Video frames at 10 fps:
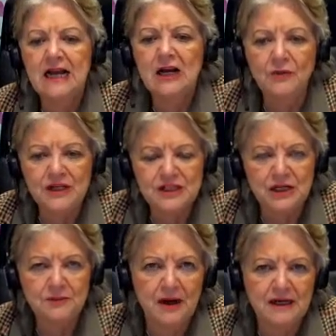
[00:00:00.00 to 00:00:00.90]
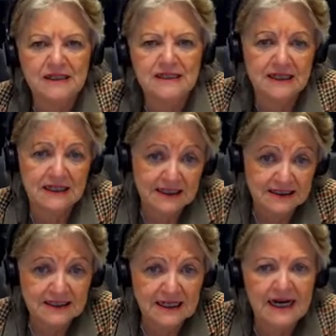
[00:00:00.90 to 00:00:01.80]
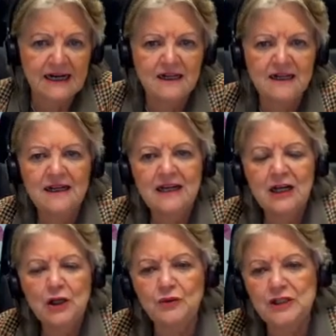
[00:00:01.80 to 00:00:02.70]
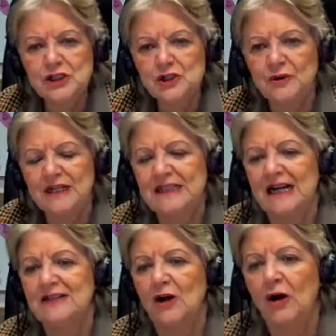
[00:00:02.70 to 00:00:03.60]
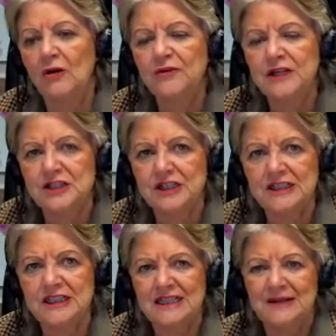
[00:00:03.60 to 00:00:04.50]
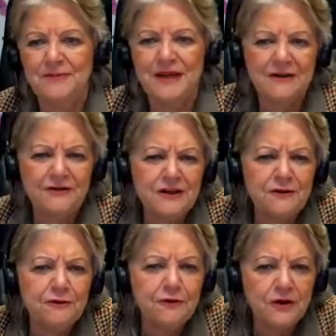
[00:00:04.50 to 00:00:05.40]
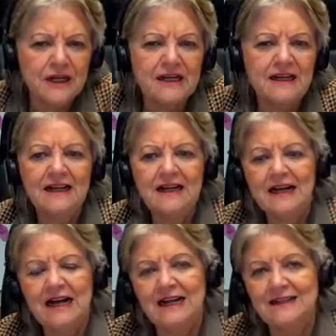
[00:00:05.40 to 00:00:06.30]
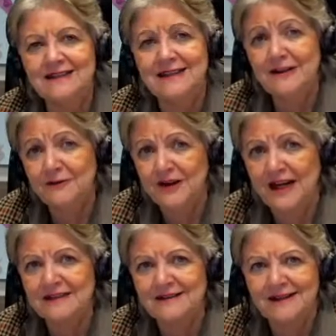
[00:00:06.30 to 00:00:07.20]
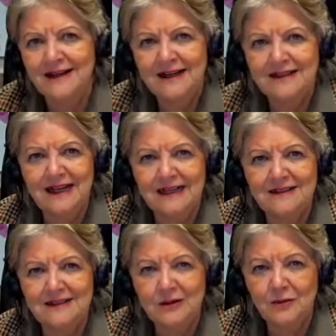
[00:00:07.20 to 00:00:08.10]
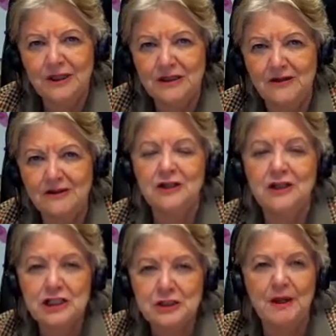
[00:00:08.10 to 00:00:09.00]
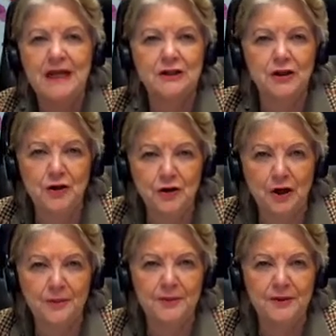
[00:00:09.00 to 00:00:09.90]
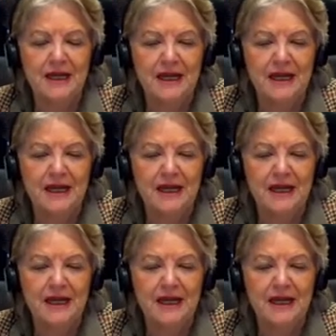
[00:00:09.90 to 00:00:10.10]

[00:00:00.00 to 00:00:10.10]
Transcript: cohesion policy is there to ensure that all regions benefit fully and, in fact, that we don't split Europe